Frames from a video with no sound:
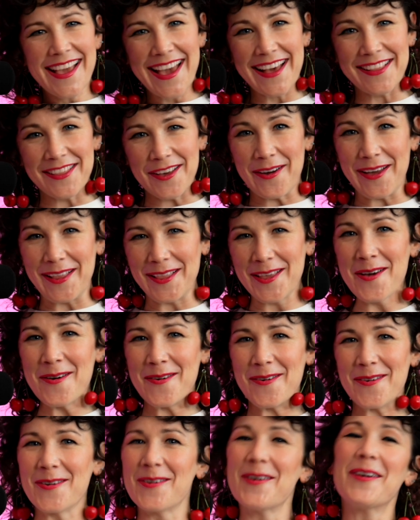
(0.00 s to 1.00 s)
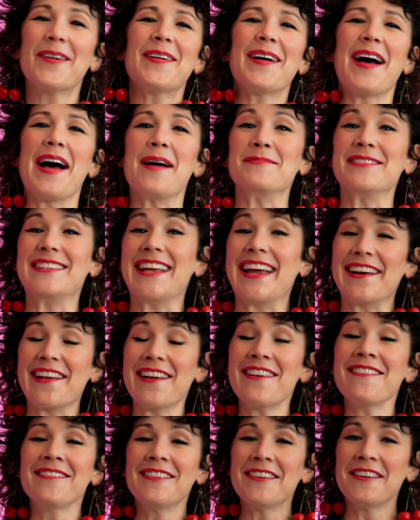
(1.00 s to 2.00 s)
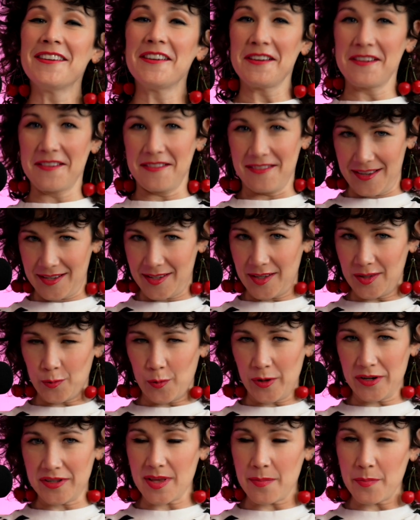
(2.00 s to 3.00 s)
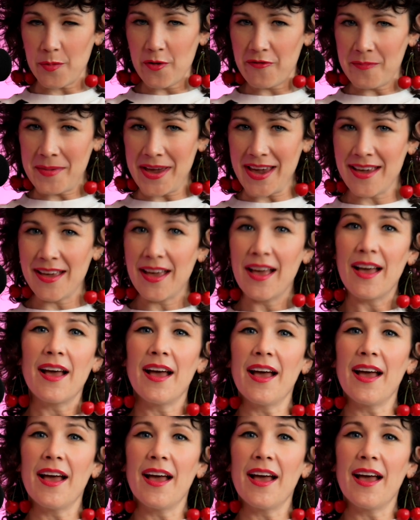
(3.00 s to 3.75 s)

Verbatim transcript: hello, hello. I'm Dana. This is Words That Move Me.